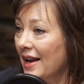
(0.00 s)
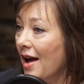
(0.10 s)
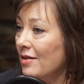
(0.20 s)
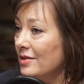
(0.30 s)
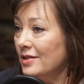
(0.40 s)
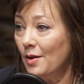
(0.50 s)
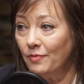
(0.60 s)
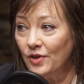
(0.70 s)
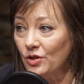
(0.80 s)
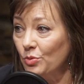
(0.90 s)
Now, some
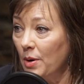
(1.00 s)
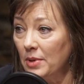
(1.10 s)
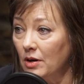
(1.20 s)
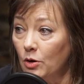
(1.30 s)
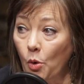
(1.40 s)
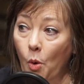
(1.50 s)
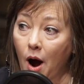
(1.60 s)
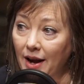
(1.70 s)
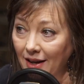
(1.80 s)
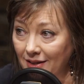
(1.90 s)
fierce women are
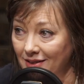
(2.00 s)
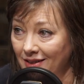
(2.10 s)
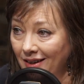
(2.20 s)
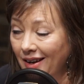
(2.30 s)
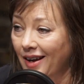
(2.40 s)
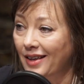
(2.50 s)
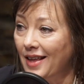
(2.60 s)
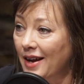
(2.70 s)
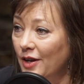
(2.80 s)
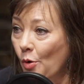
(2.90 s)
quiet, and
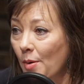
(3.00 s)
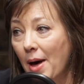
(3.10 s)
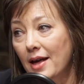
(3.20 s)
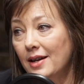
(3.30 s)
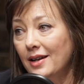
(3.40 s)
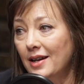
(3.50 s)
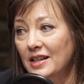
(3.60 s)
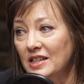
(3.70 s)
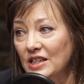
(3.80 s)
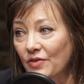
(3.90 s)
they go about it in
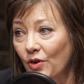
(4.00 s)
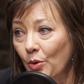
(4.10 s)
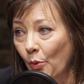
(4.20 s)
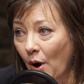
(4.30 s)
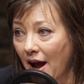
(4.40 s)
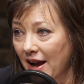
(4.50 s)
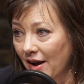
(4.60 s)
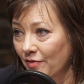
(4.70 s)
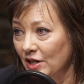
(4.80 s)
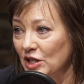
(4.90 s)
a different way
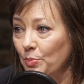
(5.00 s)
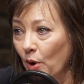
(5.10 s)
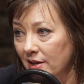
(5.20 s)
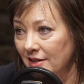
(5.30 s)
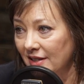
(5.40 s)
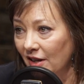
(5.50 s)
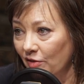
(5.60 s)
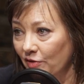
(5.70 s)
of expressing their